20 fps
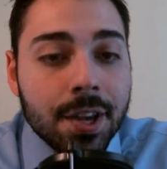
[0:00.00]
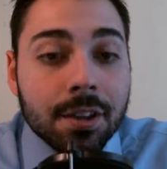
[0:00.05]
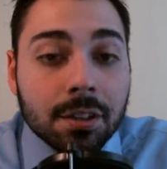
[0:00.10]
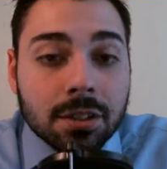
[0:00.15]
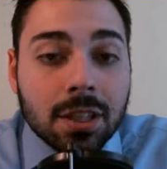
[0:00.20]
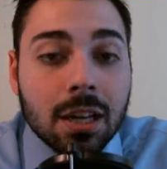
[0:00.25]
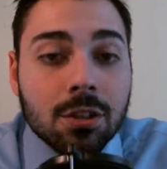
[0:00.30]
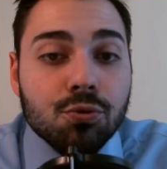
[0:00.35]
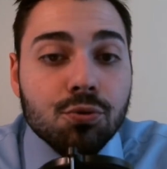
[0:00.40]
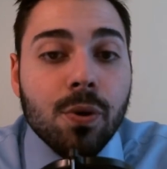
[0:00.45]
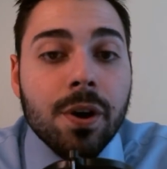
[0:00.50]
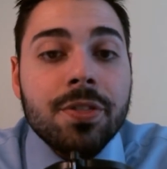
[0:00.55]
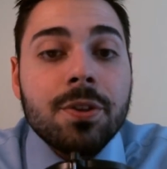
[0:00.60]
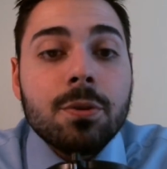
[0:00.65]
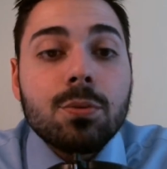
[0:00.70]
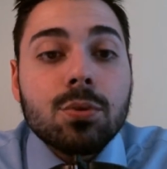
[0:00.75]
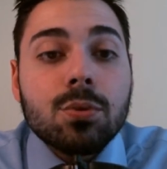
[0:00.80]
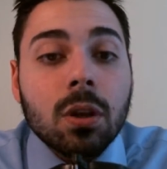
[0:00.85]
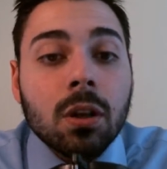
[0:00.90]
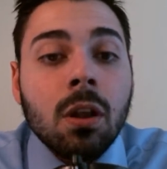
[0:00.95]
That's why there
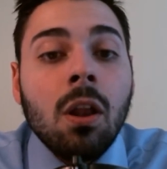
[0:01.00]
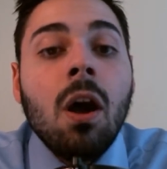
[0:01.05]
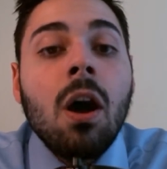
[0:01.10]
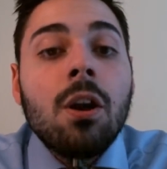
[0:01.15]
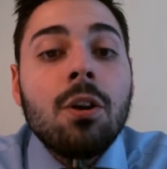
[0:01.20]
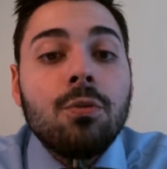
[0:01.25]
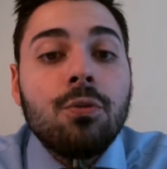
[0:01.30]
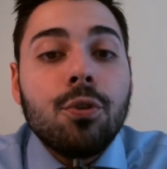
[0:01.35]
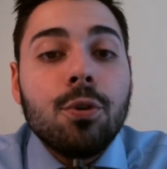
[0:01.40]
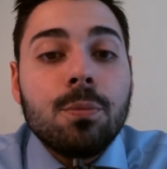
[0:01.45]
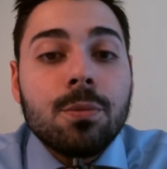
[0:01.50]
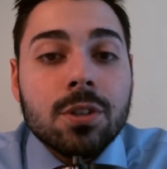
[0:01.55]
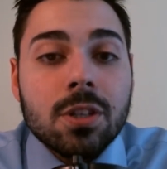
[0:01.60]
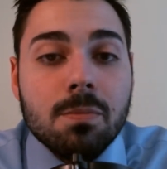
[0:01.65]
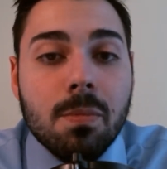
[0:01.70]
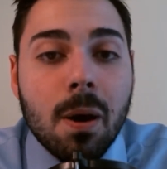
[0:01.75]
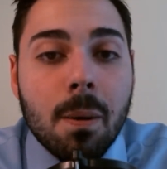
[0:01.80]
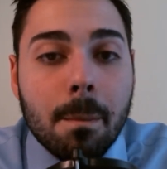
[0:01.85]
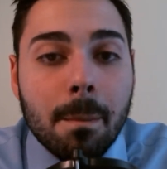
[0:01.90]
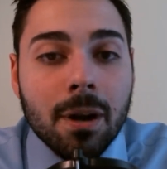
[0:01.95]
was a lot of rumors
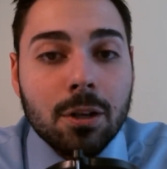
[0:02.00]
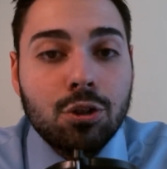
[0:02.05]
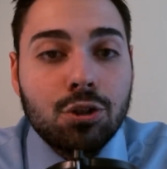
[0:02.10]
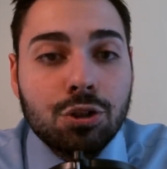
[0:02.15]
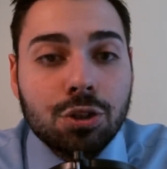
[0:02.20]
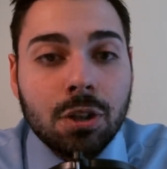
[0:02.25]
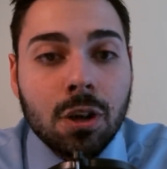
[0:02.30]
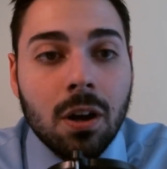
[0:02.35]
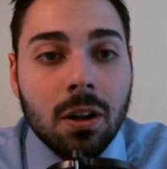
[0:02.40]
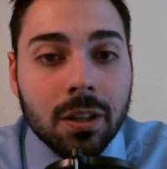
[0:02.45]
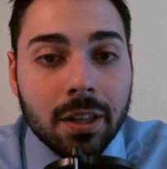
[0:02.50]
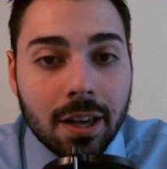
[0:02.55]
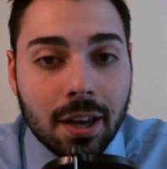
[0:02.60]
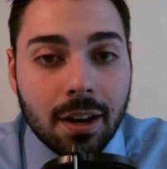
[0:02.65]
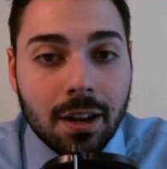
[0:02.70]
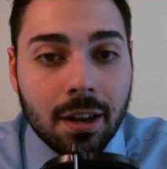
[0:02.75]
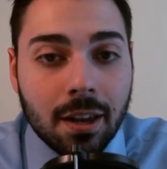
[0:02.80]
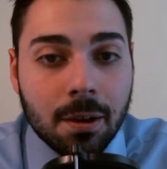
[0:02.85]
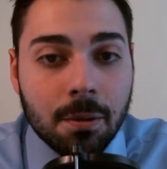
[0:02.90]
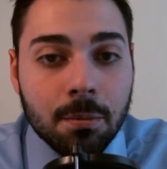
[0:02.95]
about Montreal
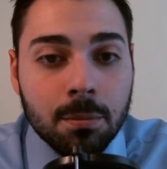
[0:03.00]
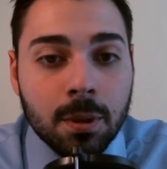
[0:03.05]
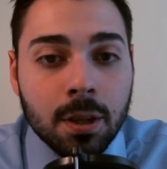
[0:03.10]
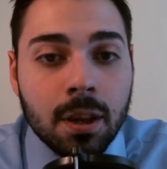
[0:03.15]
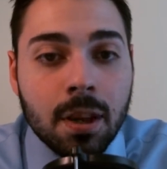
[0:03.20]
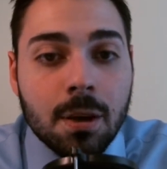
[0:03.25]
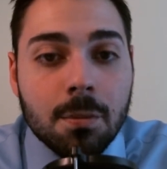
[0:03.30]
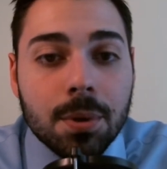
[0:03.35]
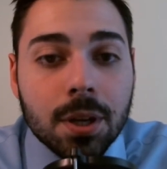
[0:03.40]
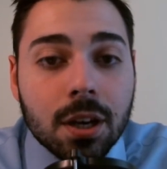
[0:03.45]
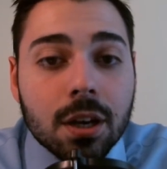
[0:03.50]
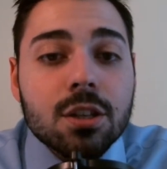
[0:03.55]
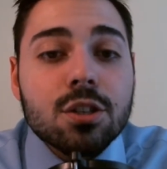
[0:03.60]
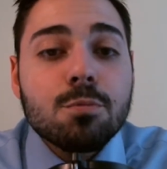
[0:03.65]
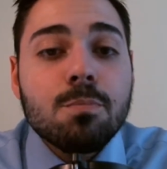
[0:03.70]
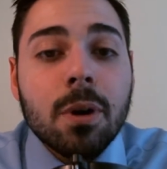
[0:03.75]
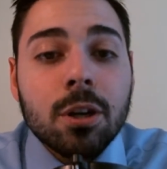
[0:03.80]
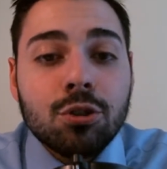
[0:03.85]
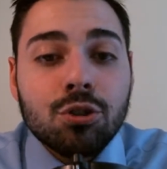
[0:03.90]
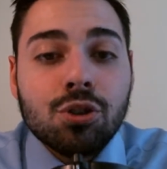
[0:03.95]
getting him, because
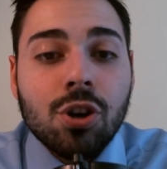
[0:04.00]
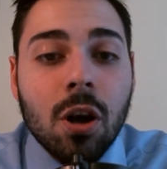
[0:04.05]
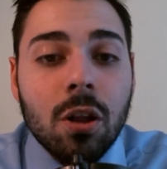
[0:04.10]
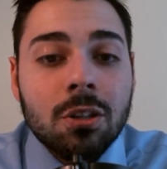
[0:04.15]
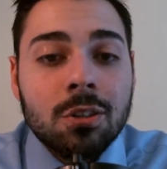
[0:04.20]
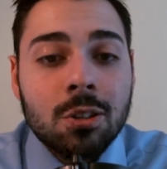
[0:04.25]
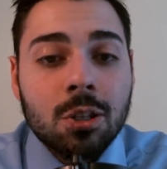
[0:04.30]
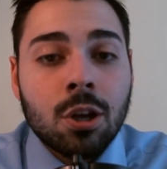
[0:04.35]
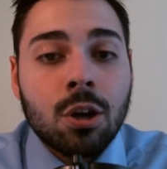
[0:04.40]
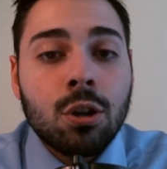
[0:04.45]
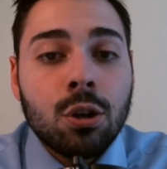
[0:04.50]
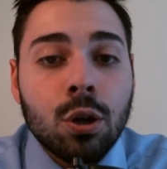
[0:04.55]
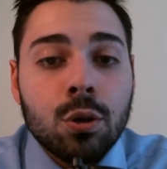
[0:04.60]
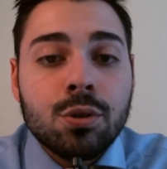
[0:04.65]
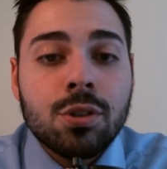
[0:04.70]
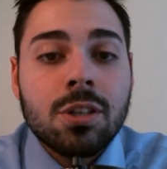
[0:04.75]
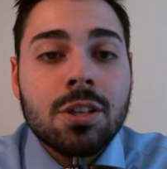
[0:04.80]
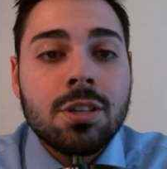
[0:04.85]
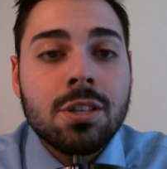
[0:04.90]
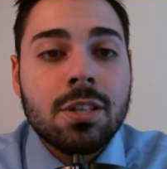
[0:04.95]
Montreal is the
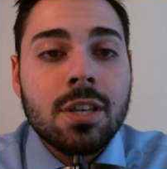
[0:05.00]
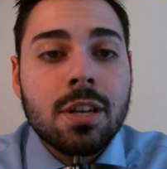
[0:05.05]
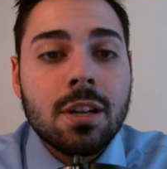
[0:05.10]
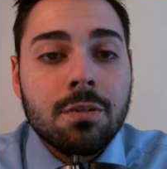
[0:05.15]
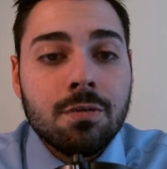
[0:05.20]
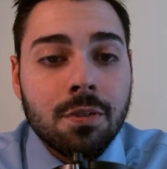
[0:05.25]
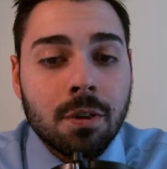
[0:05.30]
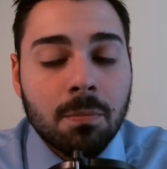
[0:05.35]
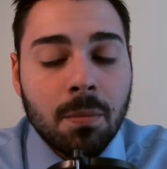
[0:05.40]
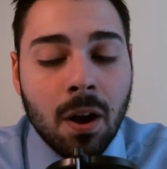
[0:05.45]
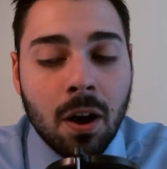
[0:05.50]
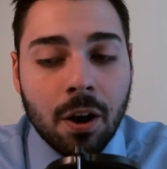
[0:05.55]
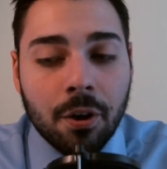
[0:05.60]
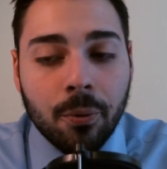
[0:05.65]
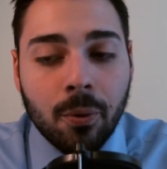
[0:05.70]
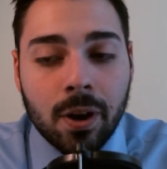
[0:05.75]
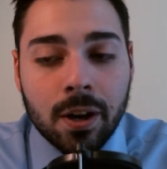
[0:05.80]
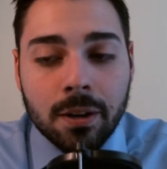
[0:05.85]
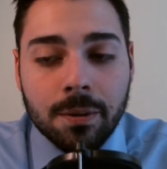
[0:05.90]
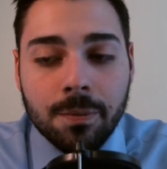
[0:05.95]
closest city from
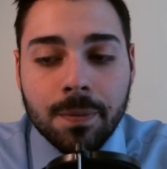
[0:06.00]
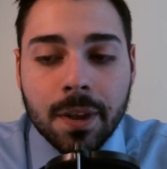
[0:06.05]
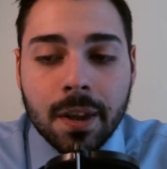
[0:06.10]
Ottawa.